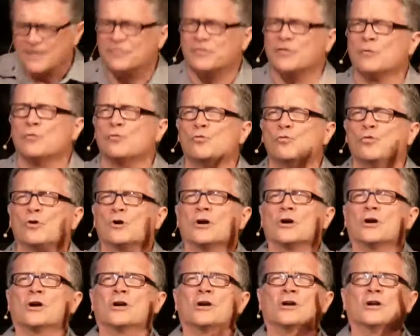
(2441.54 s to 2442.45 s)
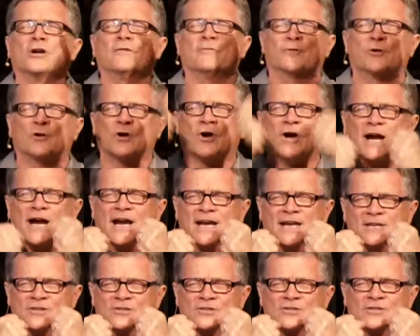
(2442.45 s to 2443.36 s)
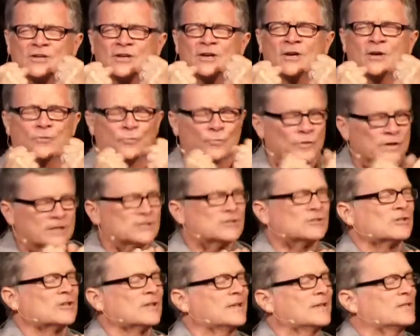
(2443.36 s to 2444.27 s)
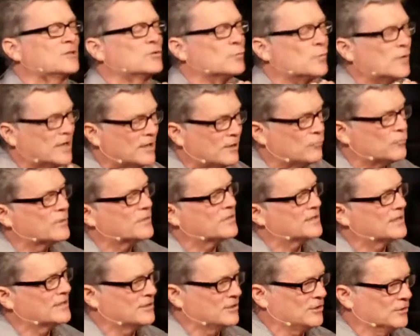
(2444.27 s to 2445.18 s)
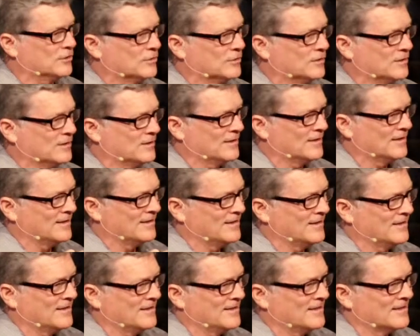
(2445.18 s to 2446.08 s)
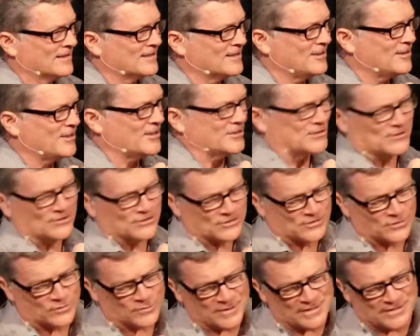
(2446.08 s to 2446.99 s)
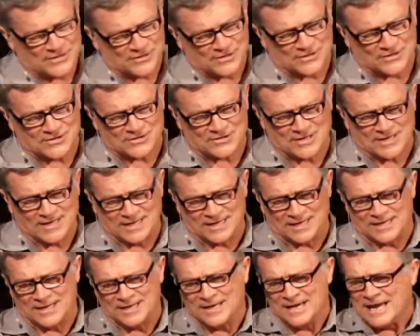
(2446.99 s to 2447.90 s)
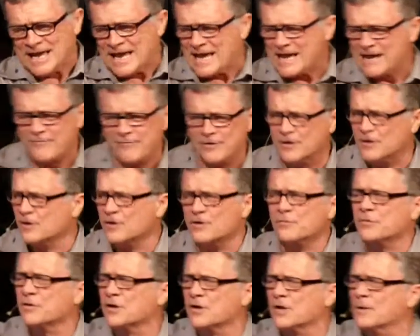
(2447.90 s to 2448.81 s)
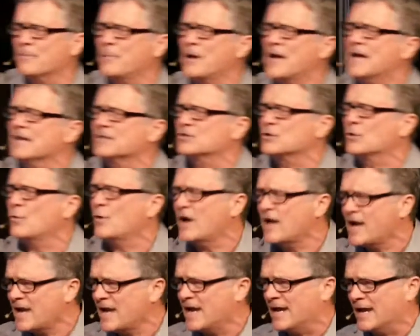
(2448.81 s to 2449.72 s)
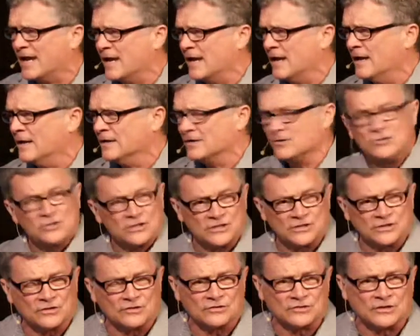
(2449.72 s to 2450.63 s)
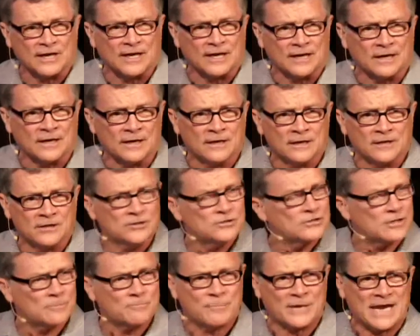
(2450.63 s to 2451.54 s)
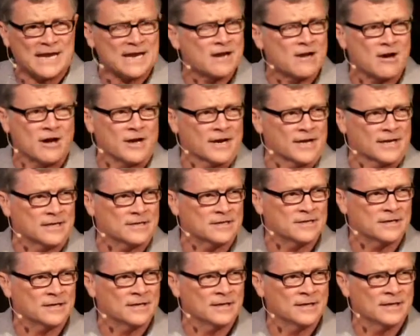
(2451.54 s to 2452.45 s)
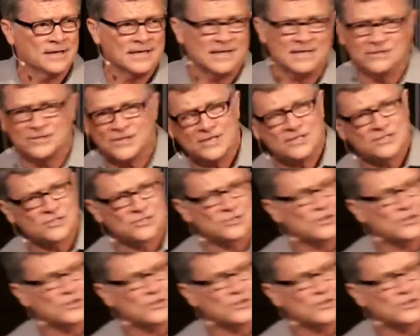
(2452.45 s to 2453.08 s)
Let the word of Christ richly dwell within you, Colossians 3:16. Heaven and earth are going to pass away, Jesus said. You can bank on it. He's going